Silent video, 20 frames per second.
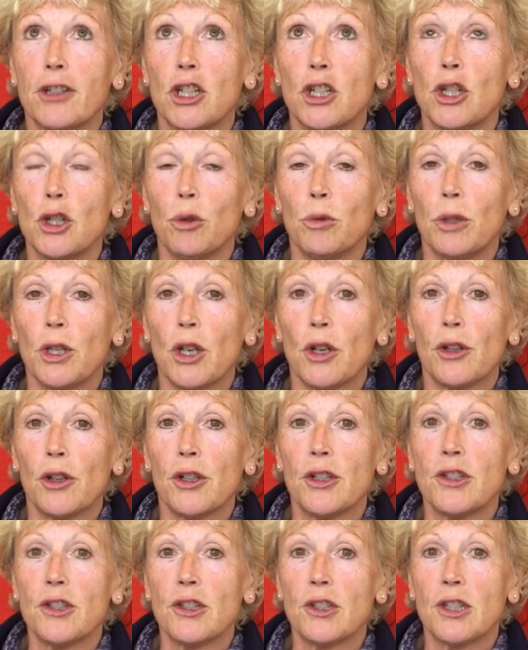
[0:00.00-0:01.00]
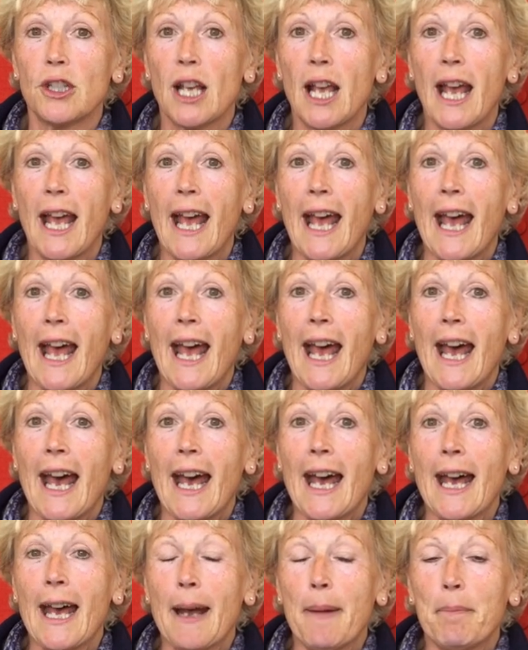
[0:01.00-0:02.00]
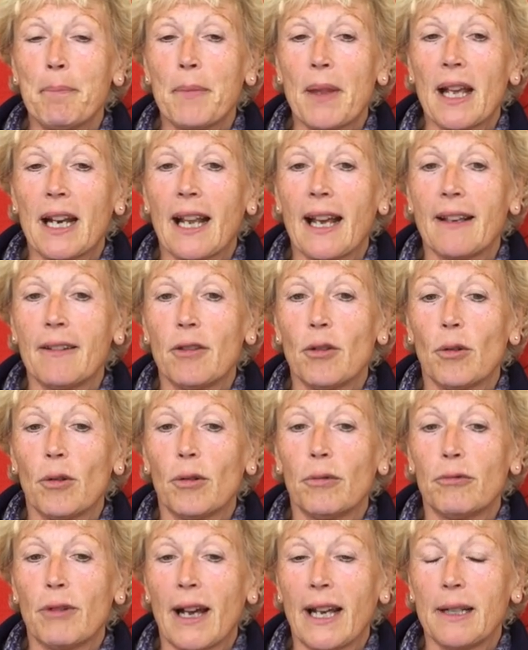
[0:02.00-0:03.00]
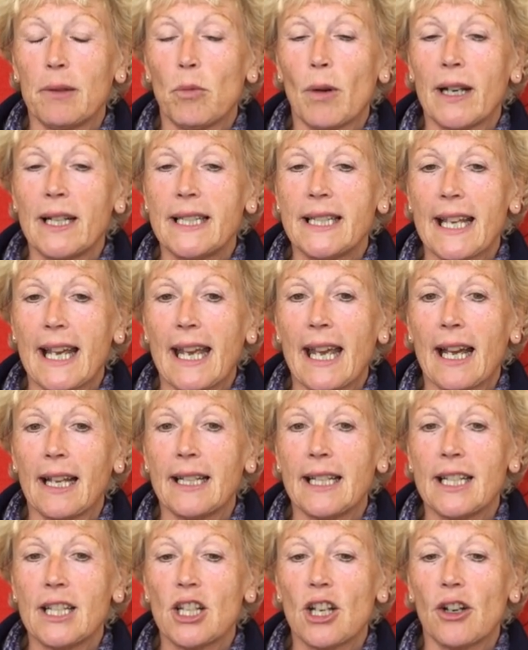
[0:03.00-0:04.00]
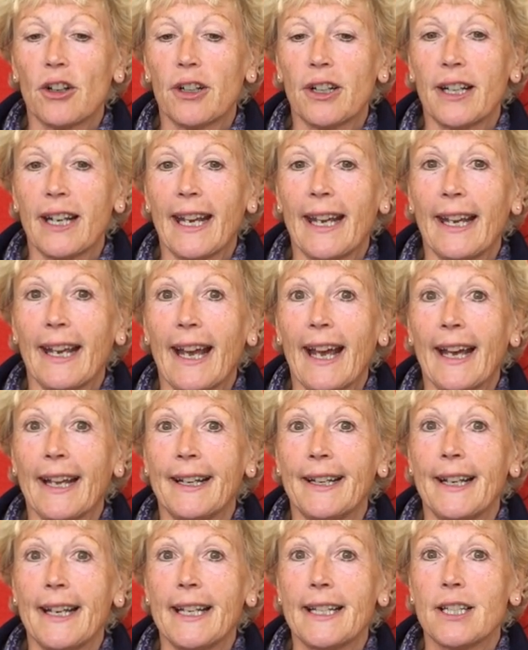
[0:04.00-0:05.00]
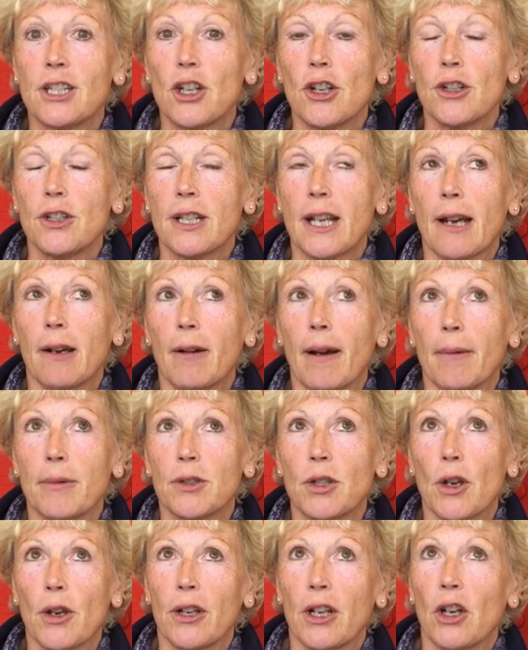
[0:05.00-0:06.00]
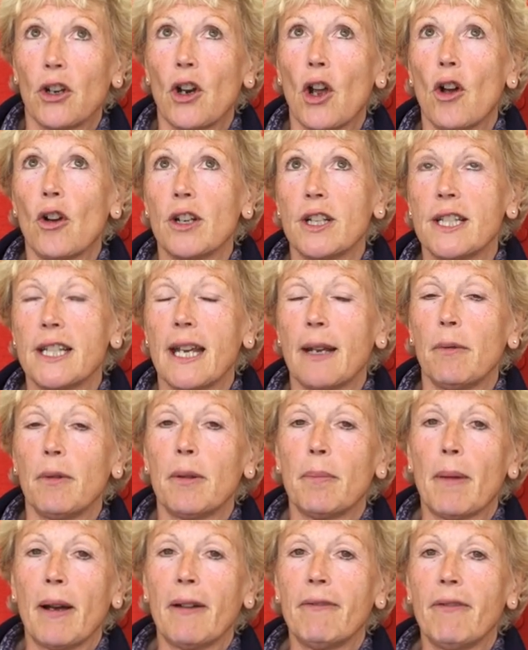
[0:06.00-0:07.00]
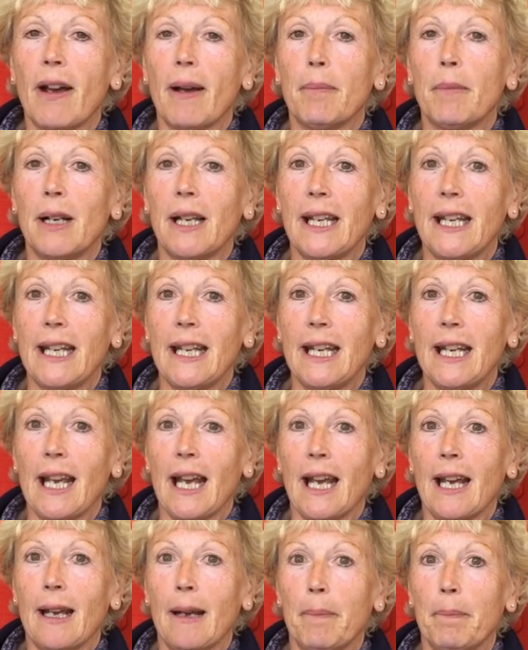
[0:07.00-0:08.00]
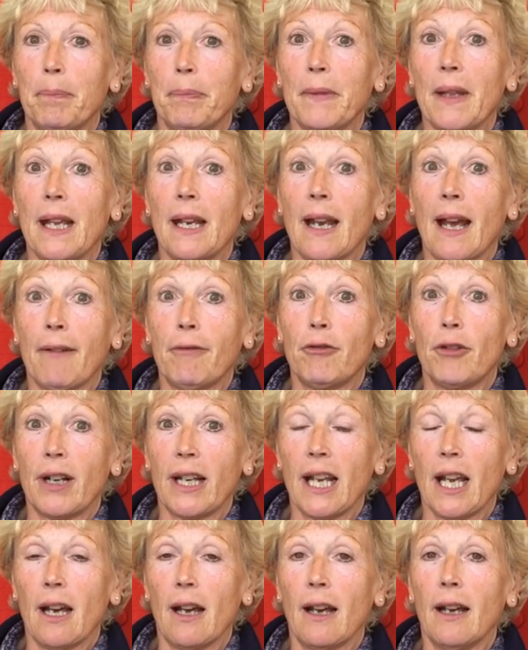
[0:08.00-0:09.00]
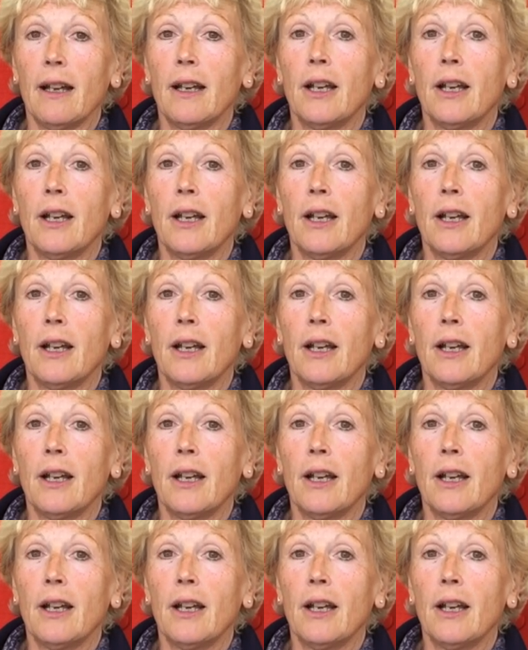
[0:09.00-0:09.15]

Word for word: for two years. Um, and I thought, right, one day I need to look at it. And it turned out I was going on holiday with my family um, in Africa,